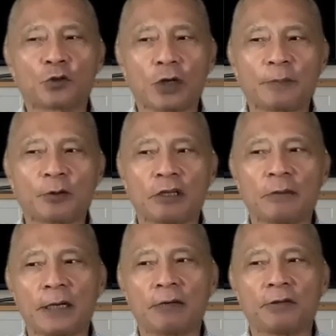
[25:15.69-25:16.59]
drop your
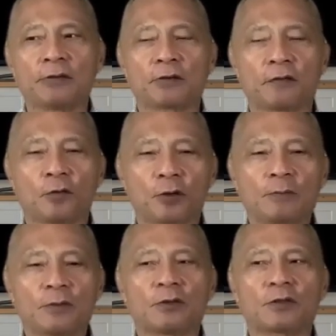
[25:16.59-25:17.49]
email into the
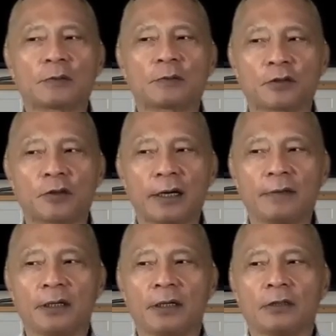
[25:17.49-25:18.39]
form to subscribe